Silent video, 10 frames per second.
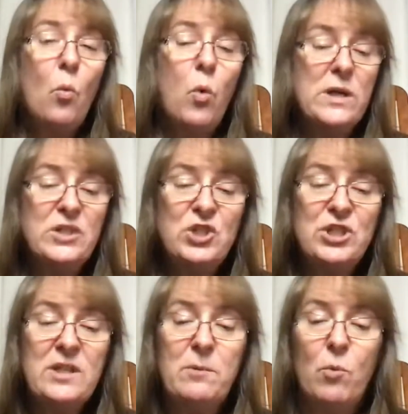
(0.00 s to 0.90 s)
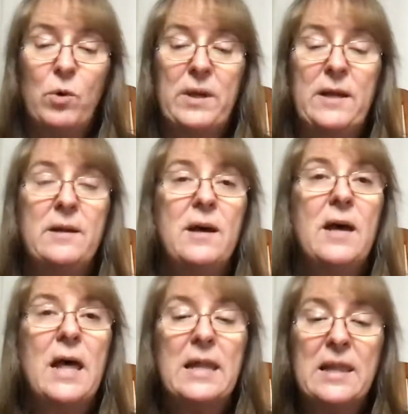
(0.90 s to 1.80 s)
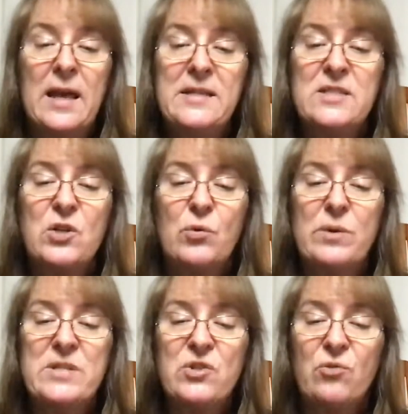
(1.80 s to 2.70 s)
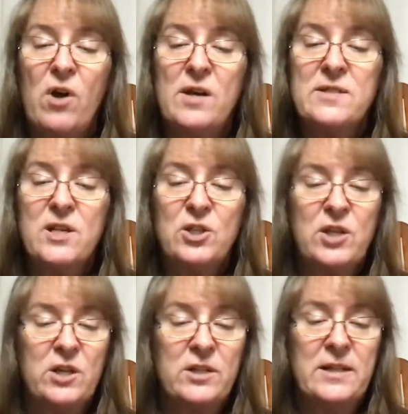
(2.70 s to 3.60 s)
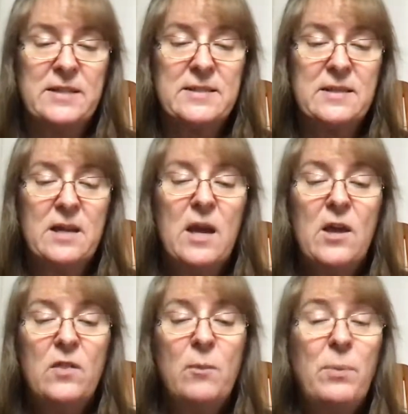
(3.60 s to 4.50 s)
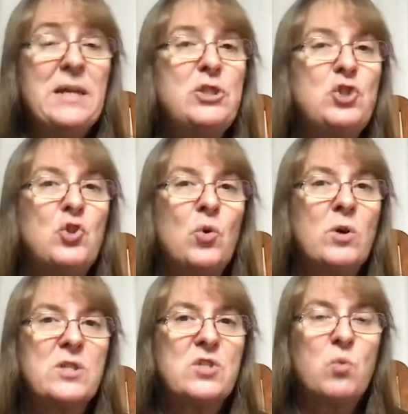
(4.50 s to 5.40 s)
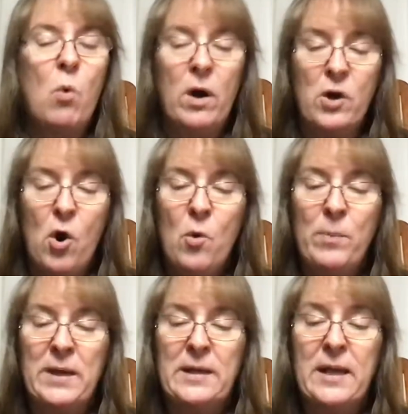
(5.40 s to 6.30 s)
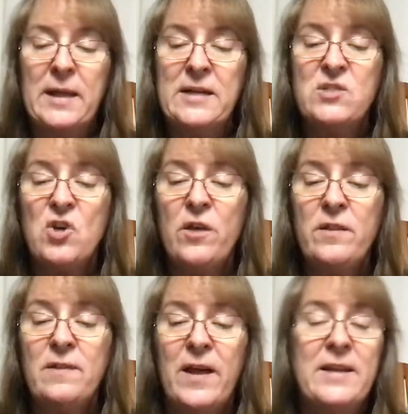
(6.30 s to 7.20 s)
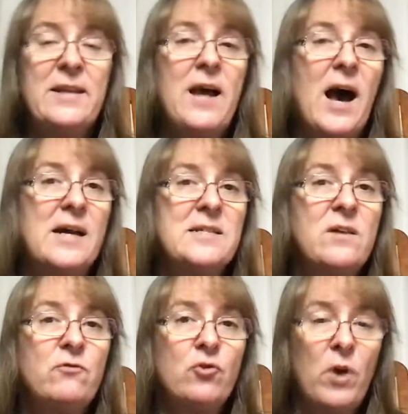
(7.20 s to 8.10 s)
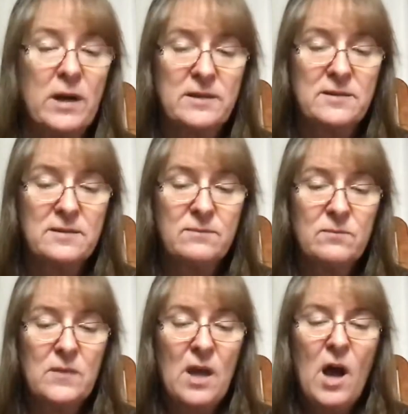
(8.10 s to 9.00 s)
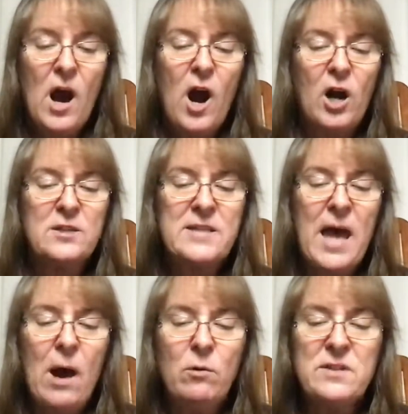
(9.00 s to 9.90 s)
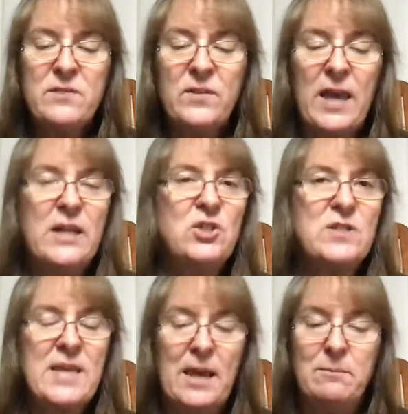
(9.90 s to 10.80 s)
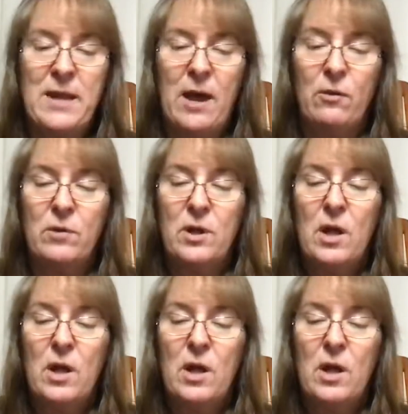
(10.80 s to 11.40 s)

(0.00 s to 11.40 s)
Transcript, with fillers: One chilly morning, lights crisscrossed our darkness. The big door swung open, and I saw the lighted eyes of trucks. Our towers of cages came down.